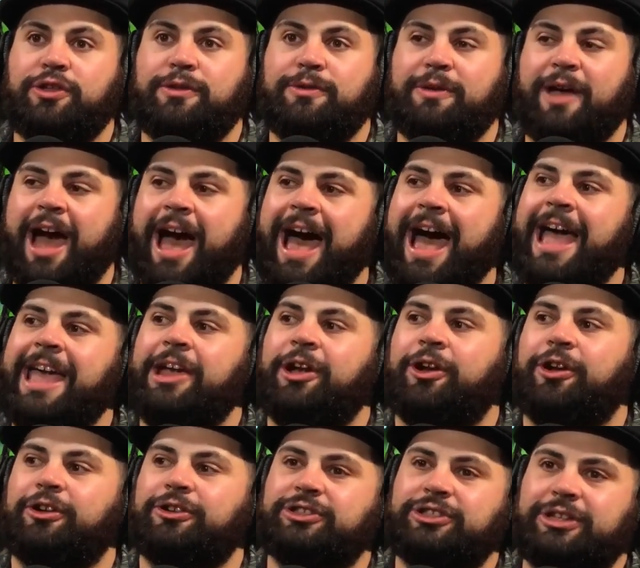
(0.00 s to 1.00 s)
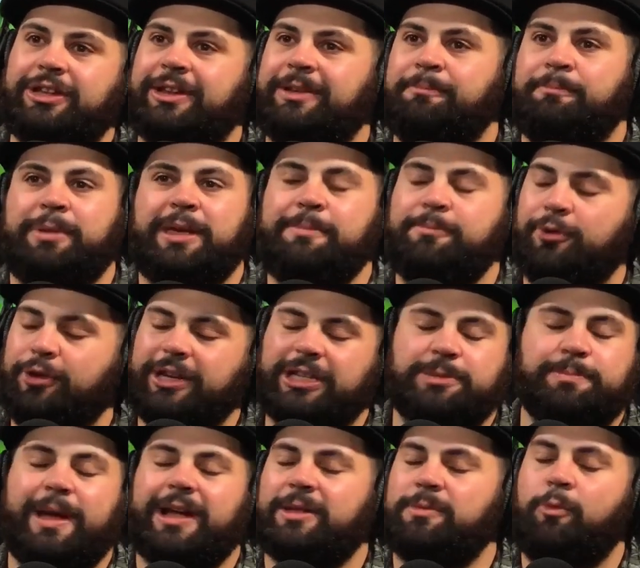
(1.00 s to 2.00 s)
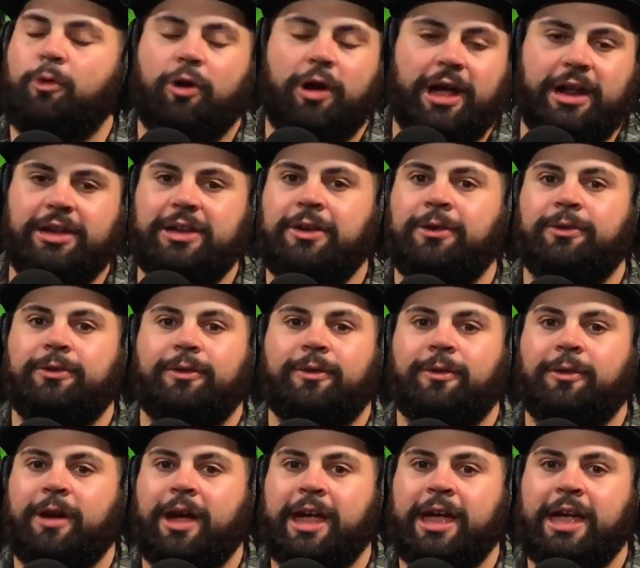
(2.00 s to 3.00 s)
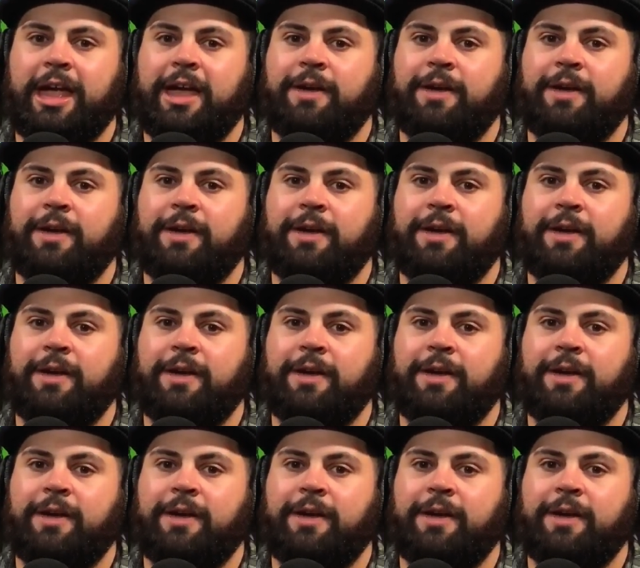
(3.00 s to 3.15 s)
higher, people expect more out of you, right?